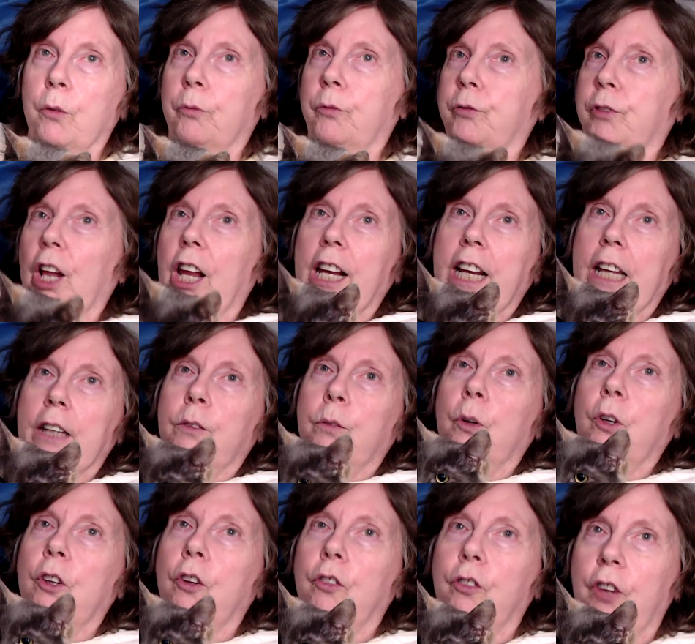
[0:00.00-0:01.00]
flung it
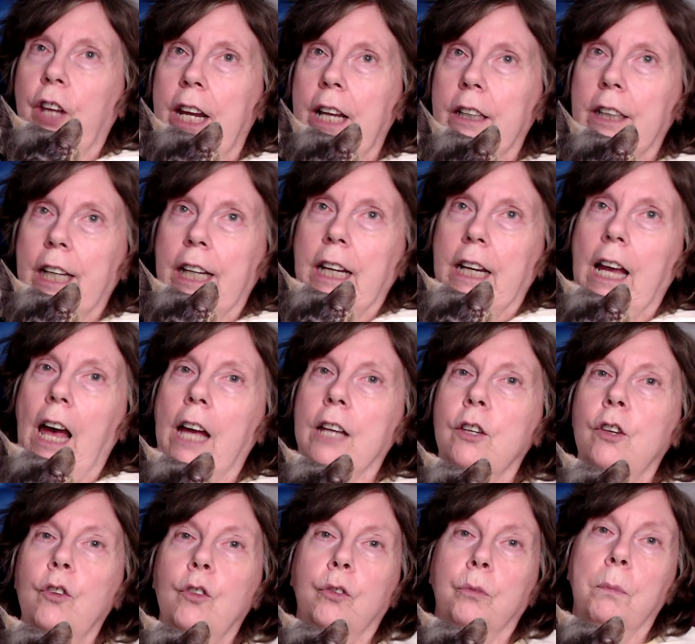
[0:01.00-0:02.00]
through the ceiling. I
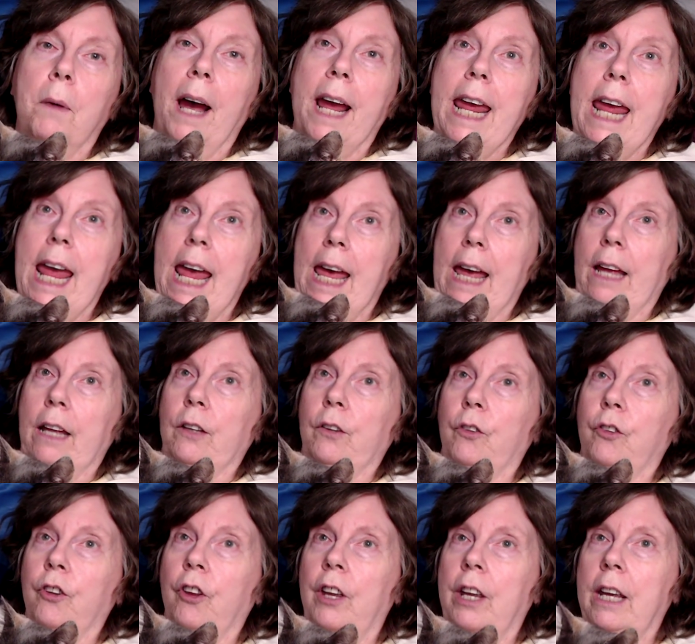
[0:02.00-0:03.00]
used my
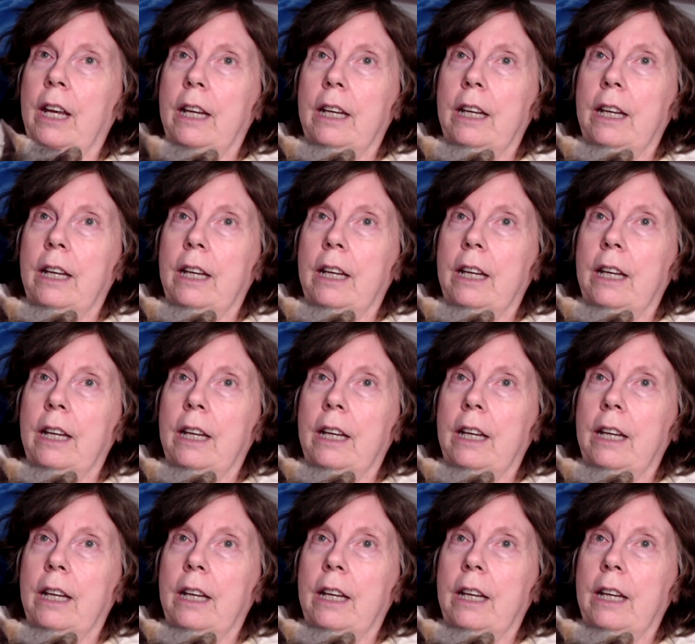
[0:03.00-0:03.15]
hands.